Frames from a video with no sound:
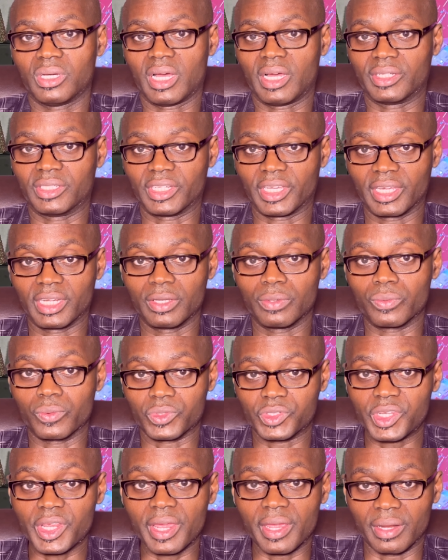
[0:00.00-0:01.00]
daily
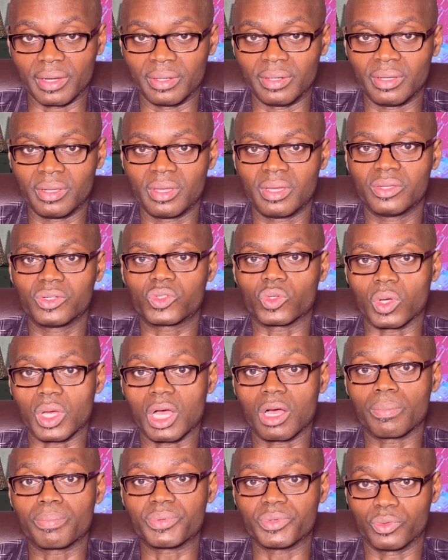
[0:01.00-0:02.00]
routine to
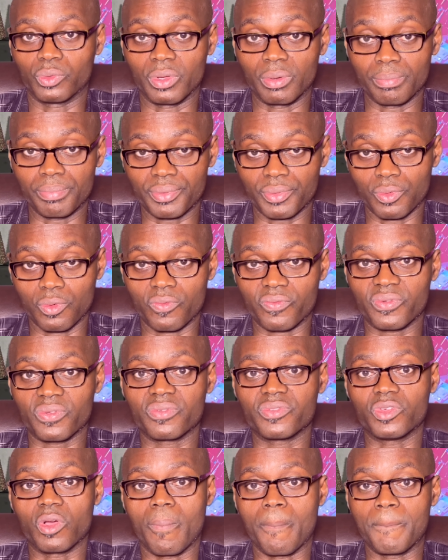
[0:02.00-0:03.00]
help you improve
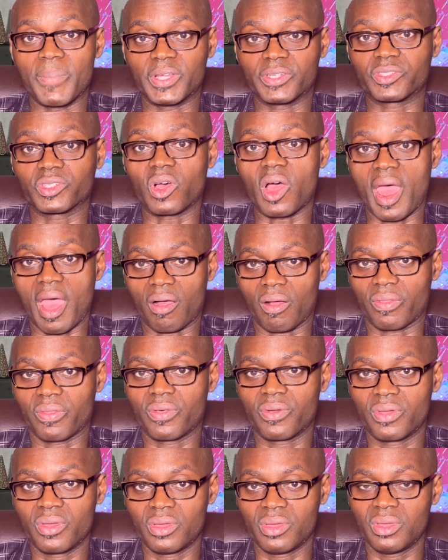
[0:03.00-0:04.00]
your mental health.
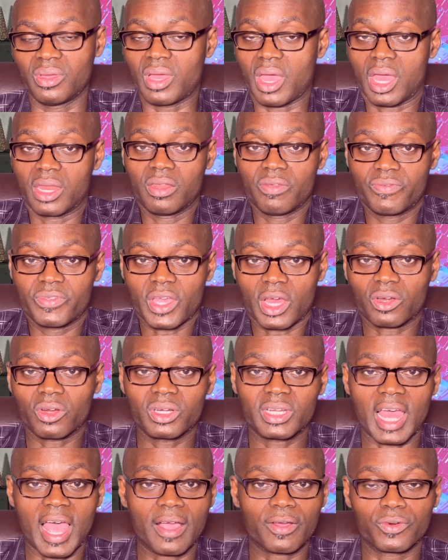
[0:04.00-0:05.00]
And if you are not
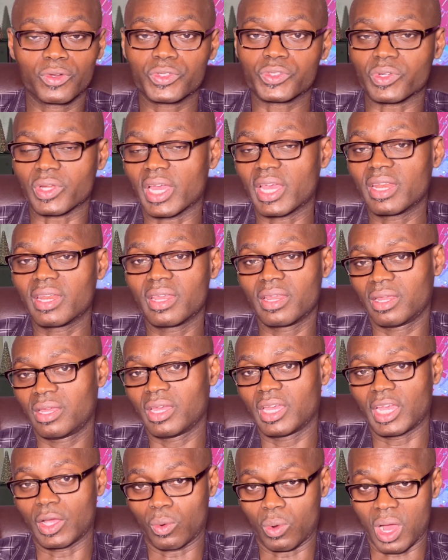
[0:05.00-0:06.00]
diagnosed with any,
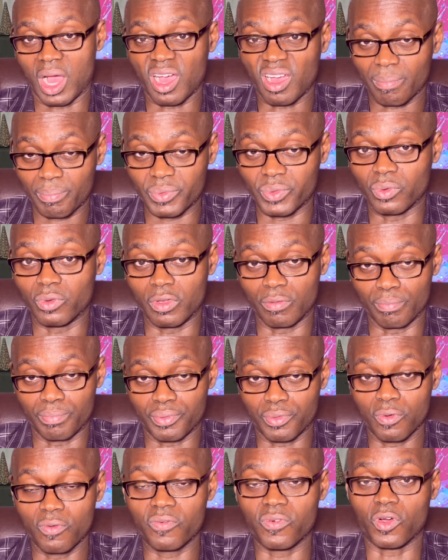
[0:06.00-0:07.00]
it will help you
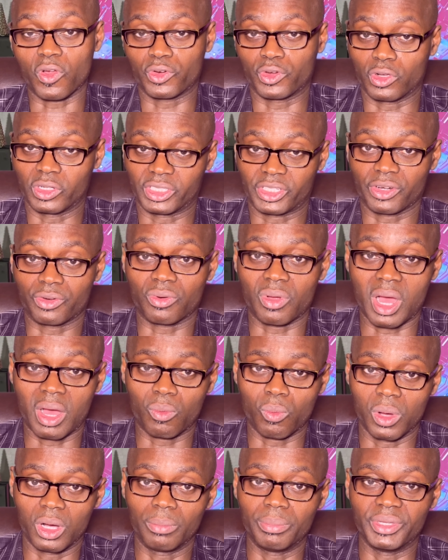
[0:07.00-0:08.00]
improve on your general
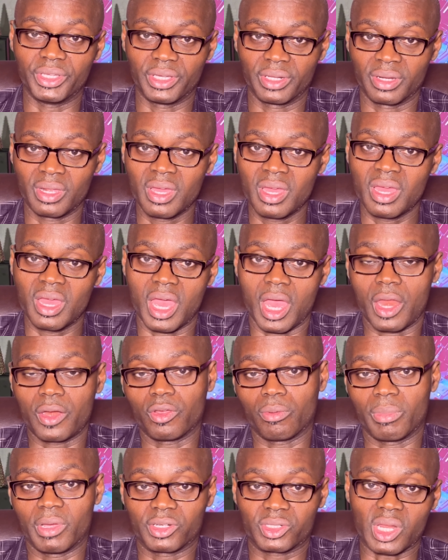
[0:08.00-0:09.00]
well-being and your
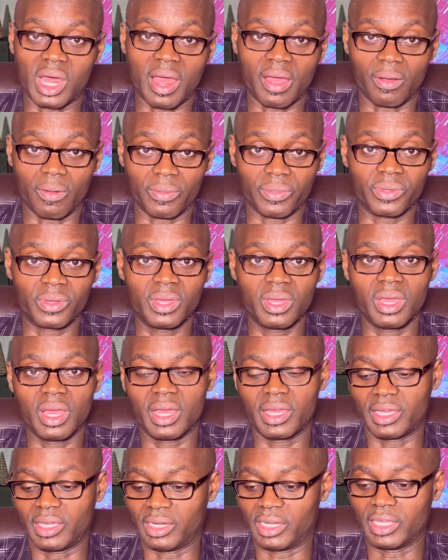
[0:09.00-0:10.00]
mental health
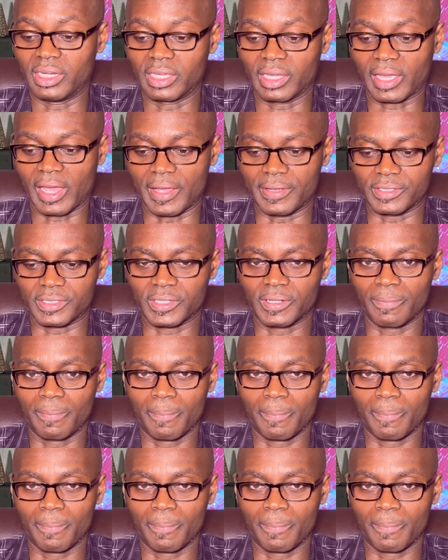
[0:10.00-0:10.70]
in any case.